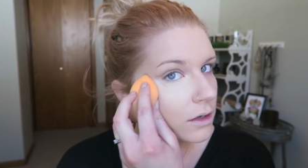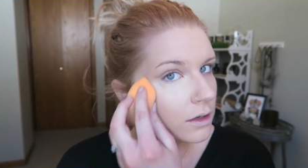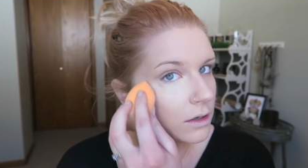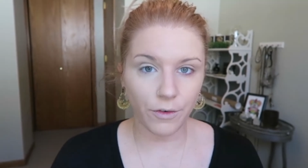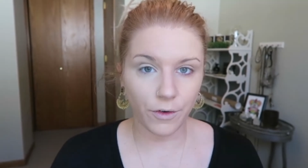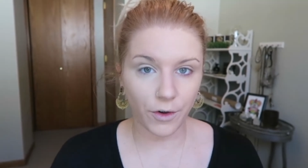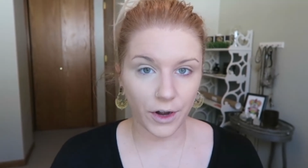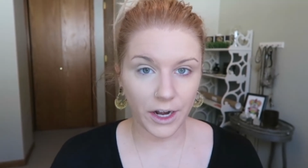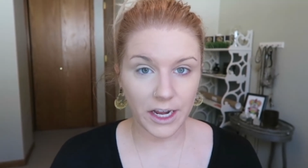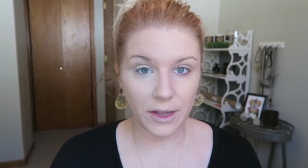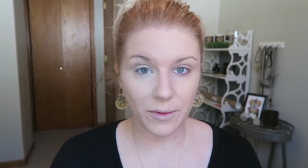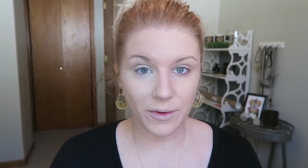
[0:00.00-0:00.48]

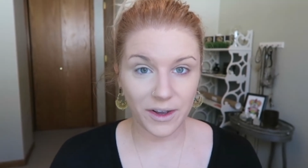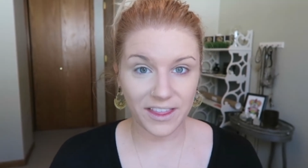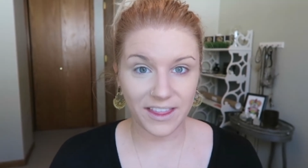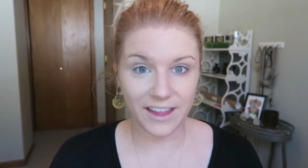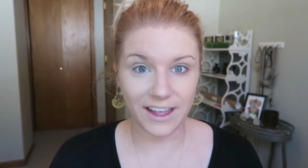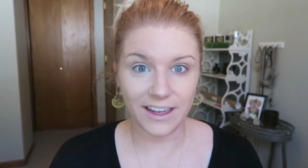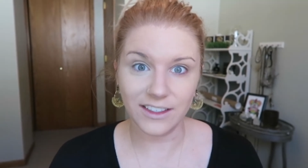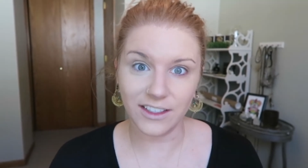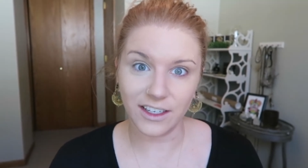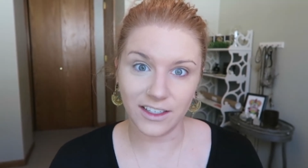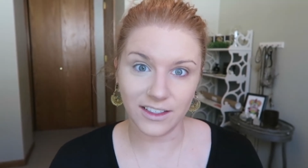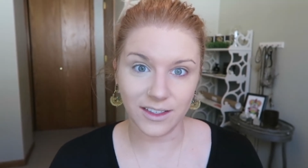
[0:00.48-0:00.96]
For anyone
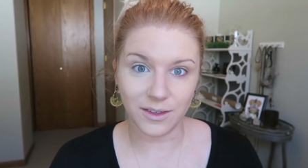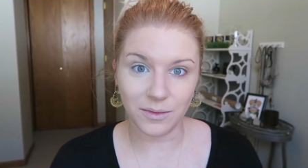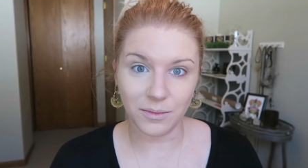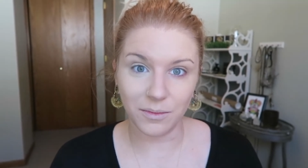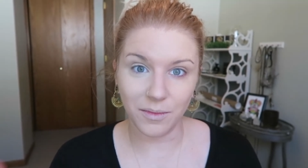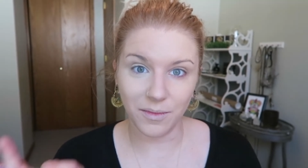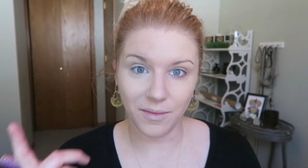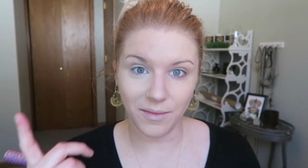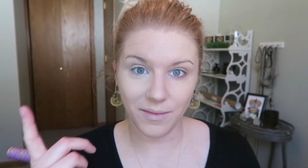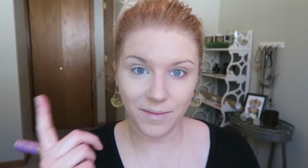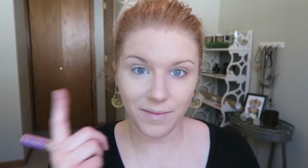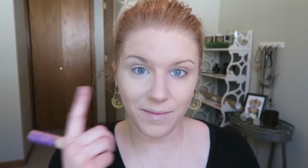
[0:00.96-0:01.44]
that
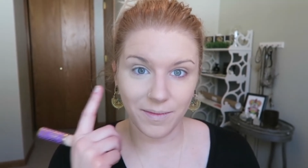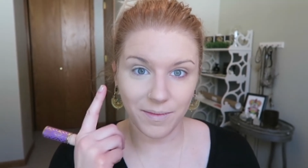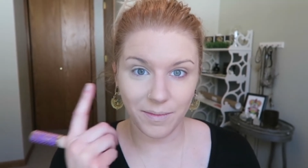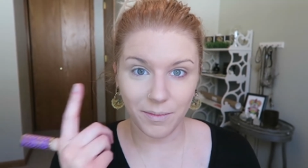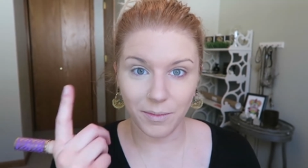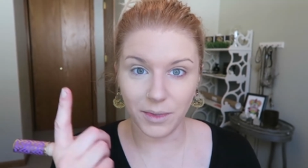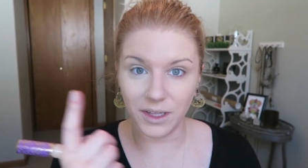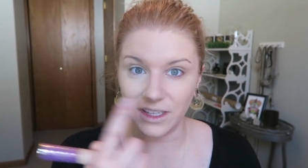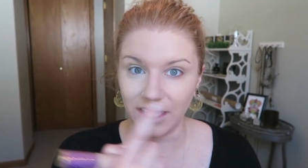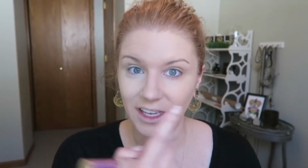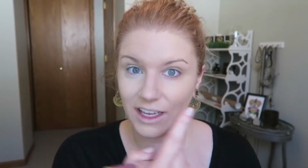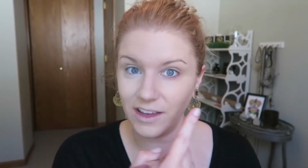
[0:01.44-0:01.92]
doesn't
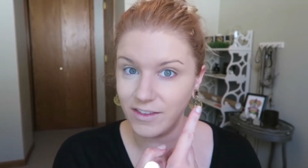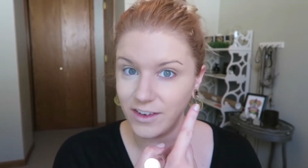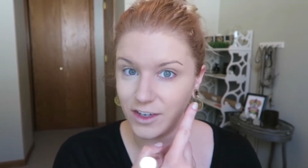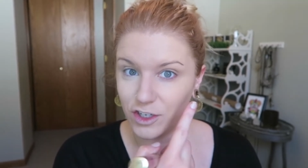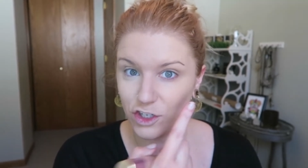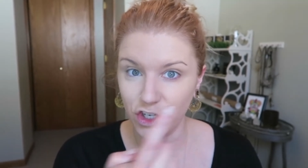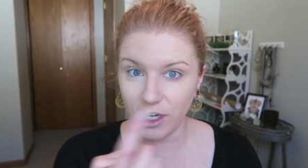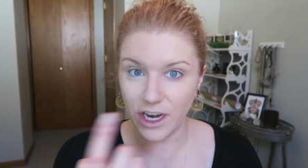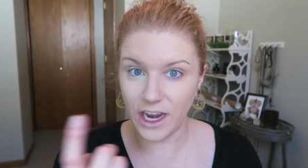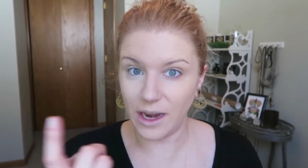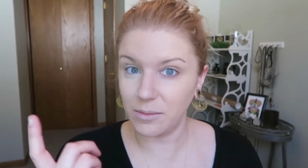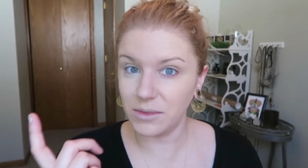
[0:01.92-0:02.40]
believe
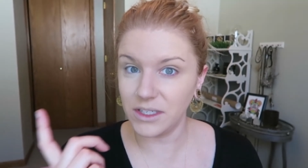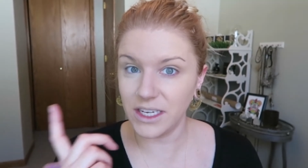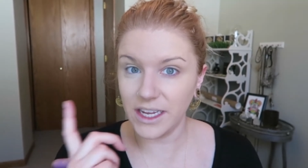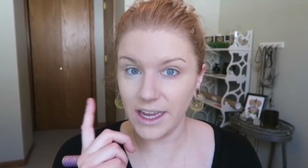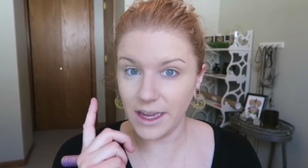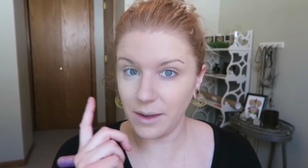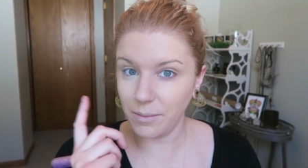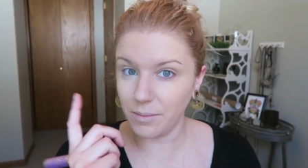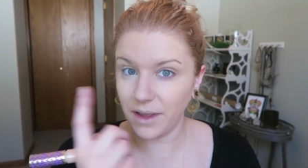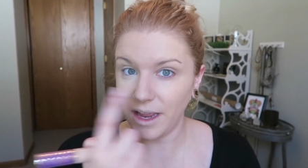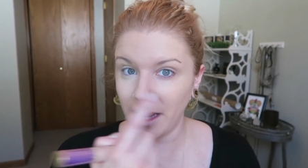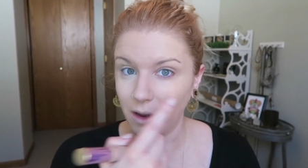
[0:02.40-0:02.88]
in Shape
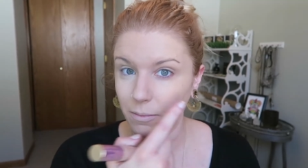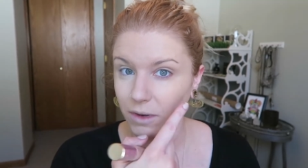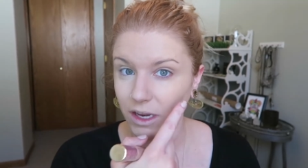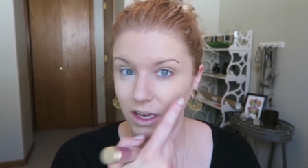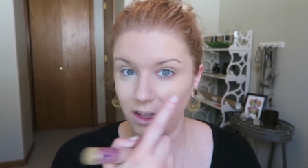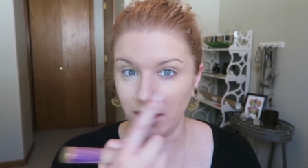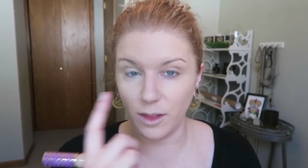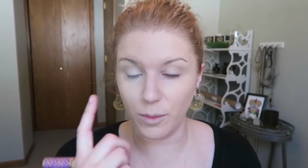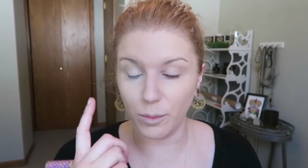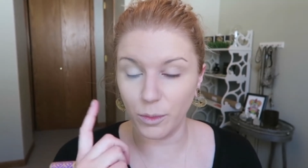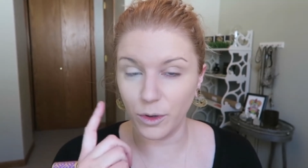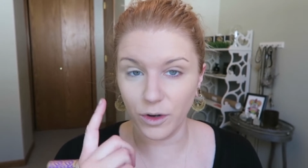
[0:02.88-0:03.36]
Tape, I
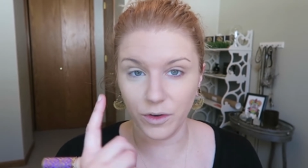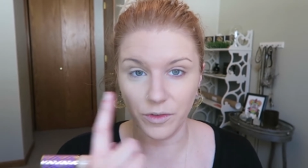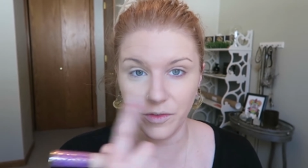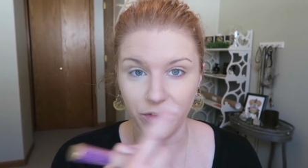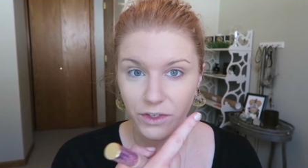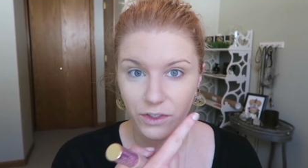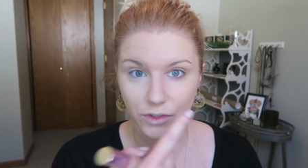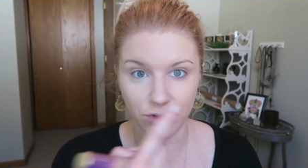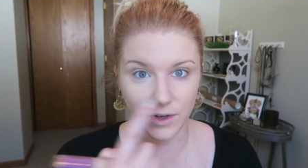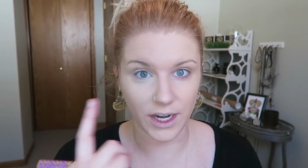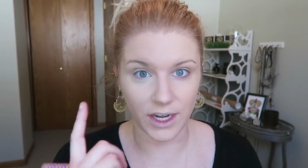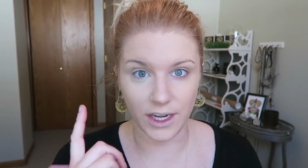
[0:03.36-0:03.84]
mean, the
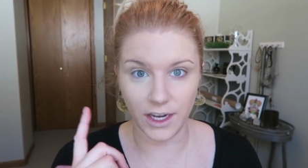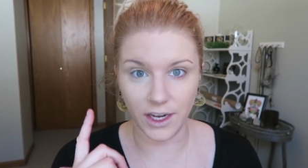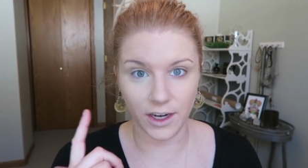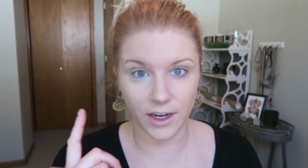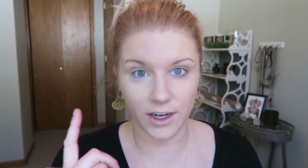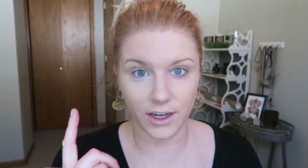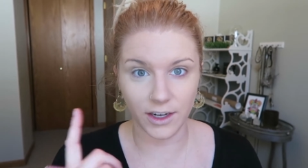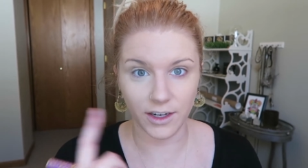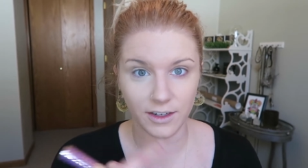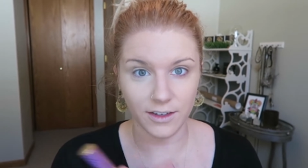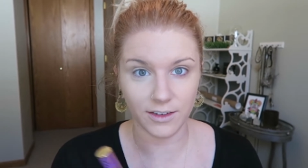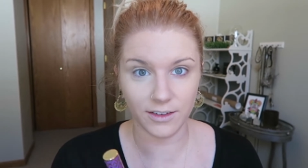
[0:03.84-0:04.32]
proof is right
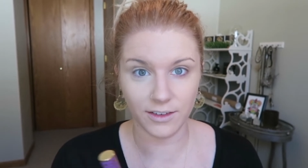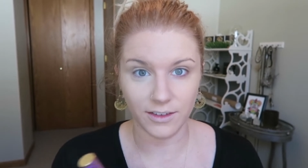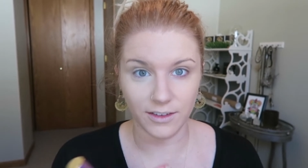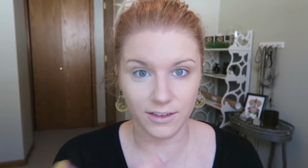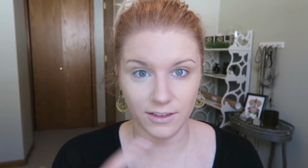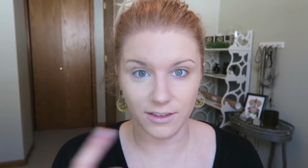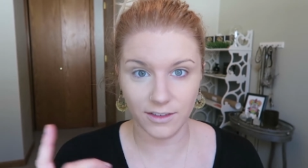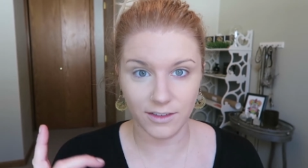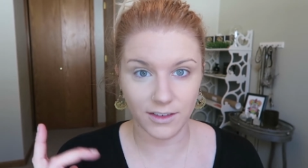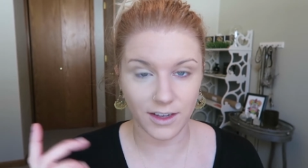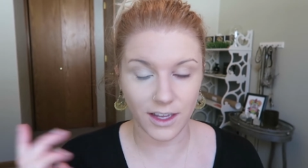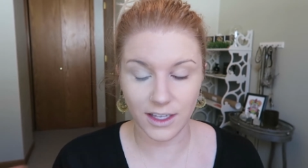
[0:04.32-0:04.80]
here.
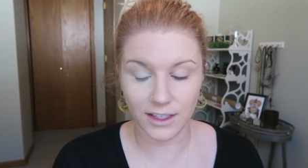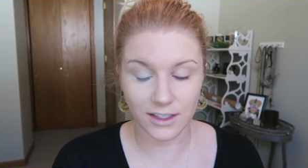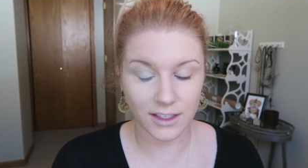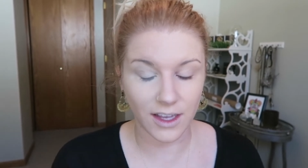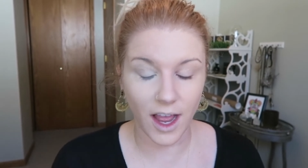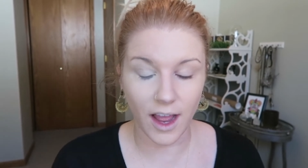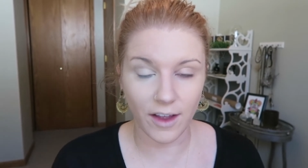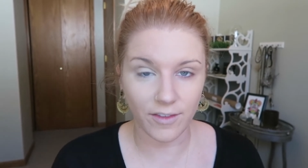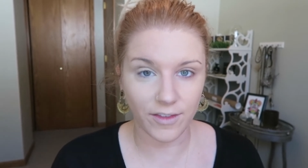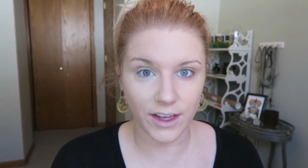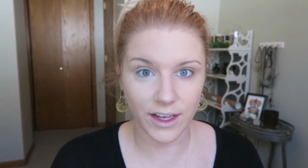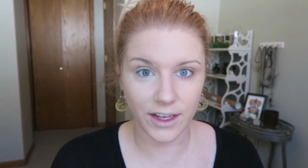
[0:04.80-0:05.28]
It's
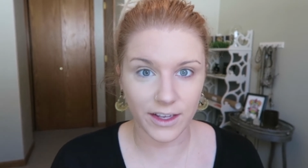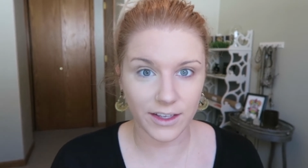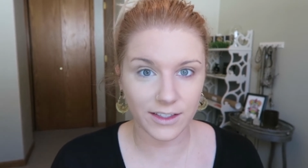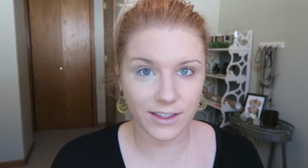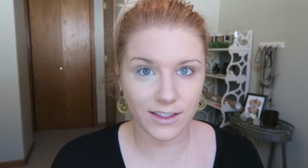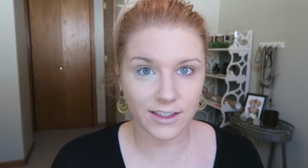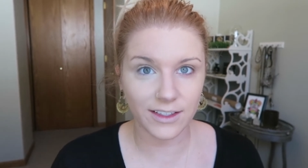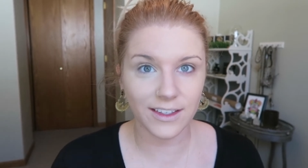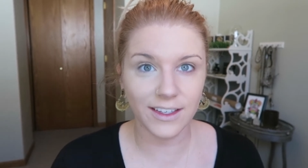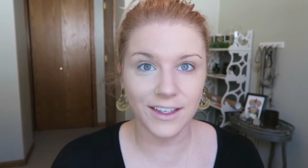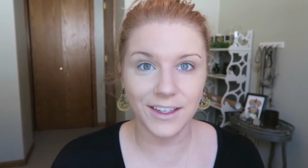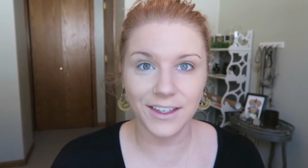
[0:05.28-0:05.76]

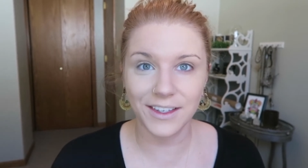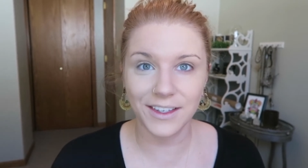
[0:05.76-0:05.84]
obvious.